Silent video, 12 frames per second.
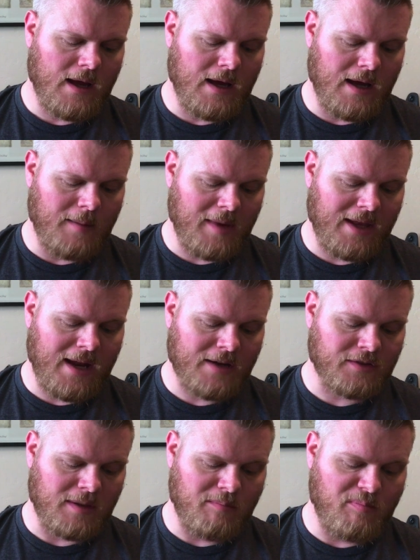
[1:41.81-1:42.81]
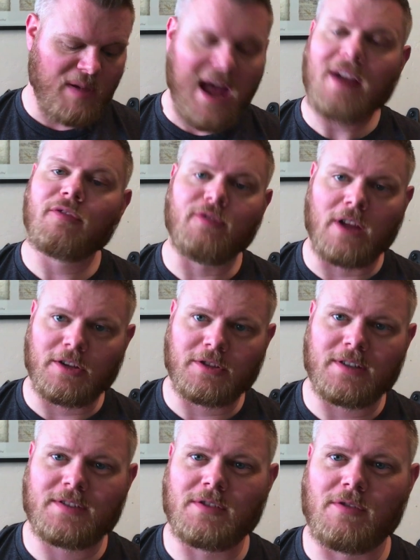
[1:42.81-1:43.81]
and actually back flush
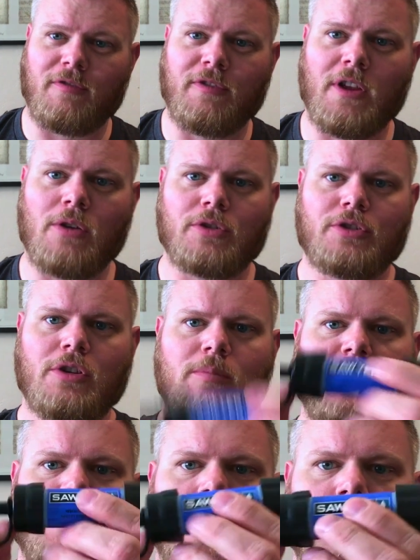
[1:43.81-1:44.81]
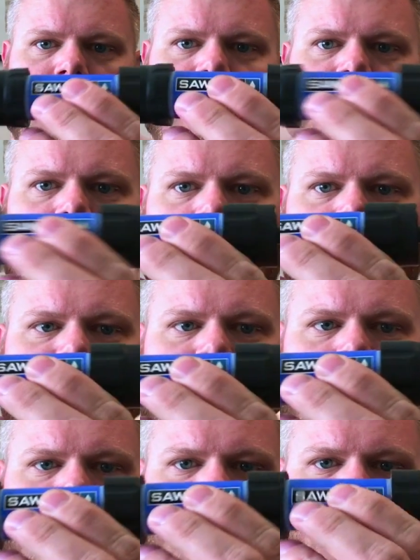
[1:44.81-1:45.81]
it. So the flow should be going
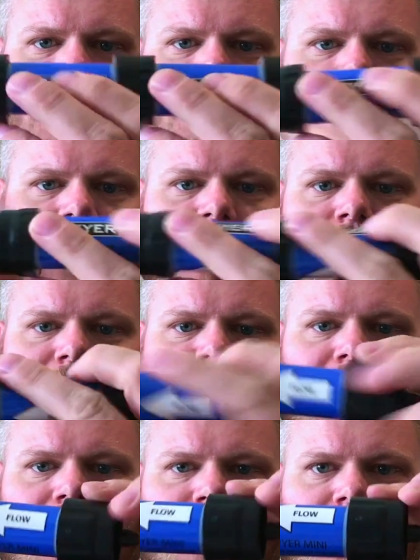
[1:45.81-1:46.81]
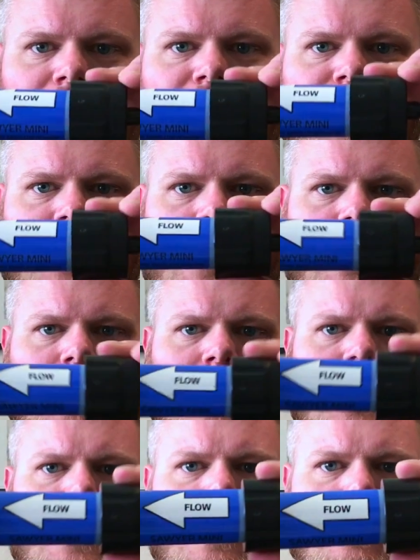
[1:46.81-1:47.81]
from this end. You'll see there's a little
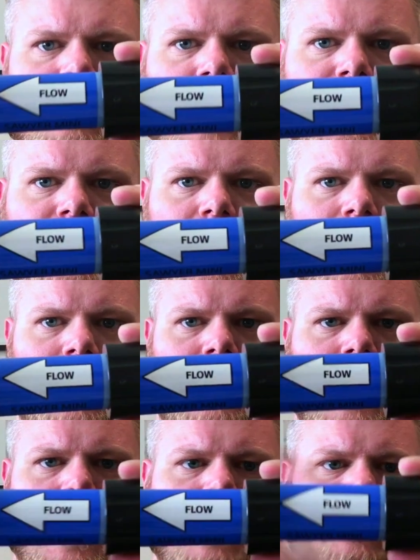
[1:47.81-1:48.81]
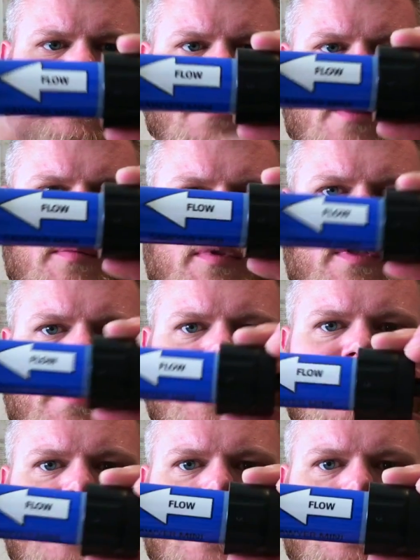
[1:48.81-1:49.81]
flow right there. From
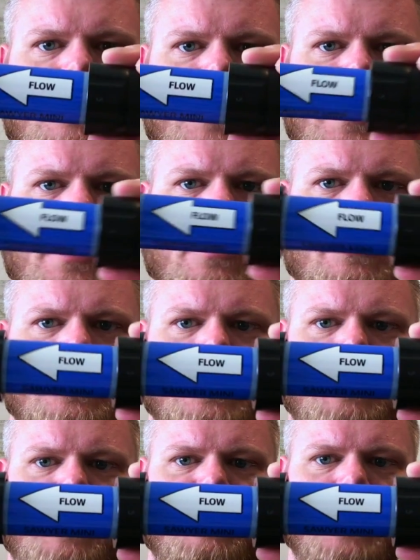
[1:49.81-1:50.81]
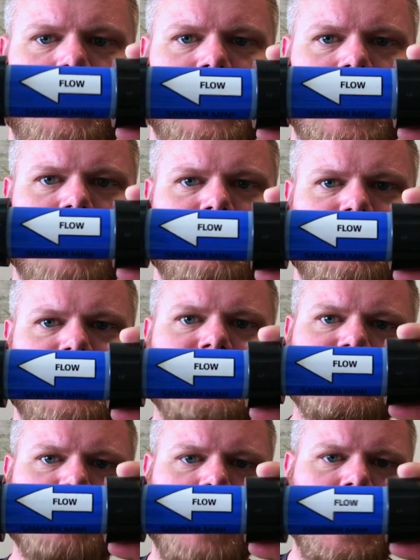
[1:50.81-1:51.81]
this end over here should be flowing out
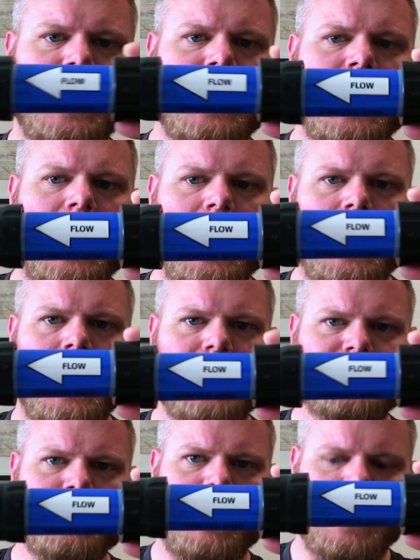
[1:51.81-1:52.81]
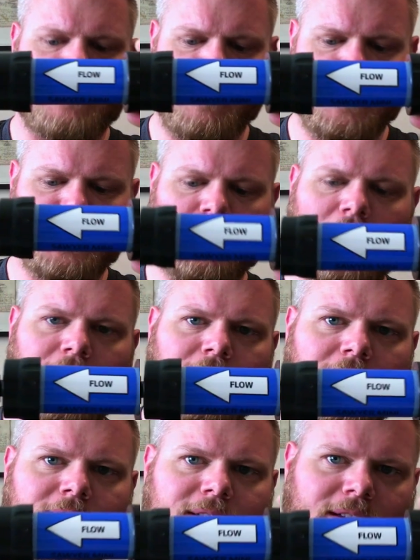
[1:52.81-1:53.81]
this way. So every once in a while you
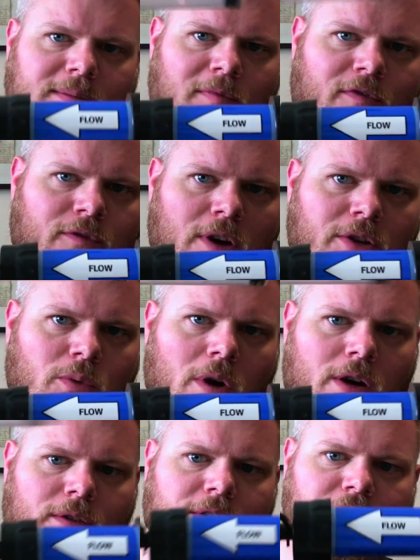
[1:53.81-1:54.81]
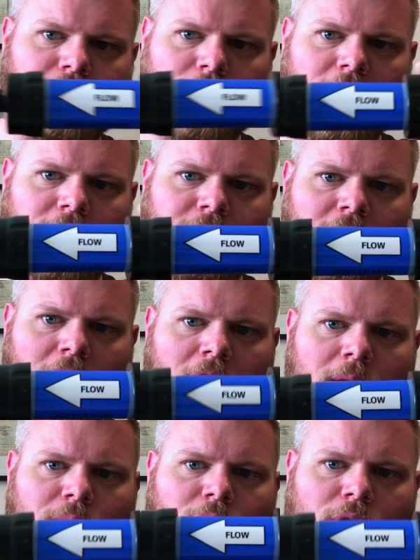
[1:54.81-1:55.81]
need to take some fresh water in the syringe,
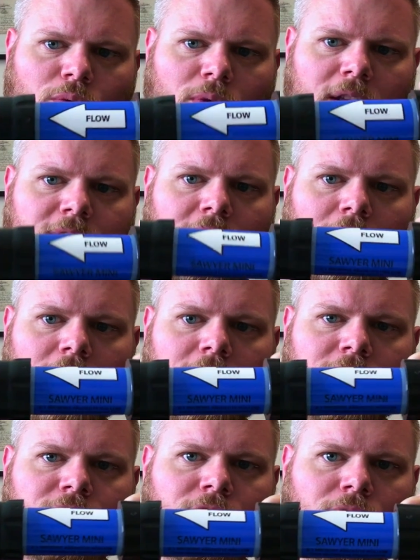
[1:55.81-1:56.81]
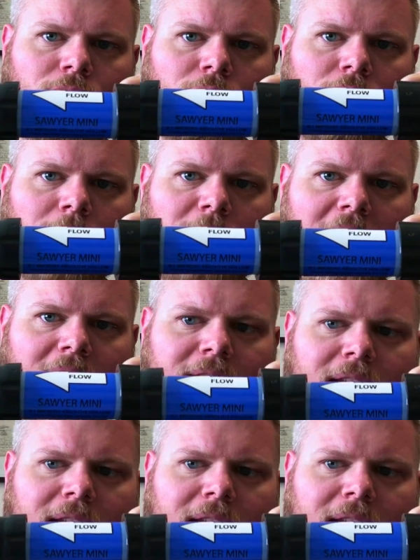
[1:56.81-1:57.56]
put it right there into the back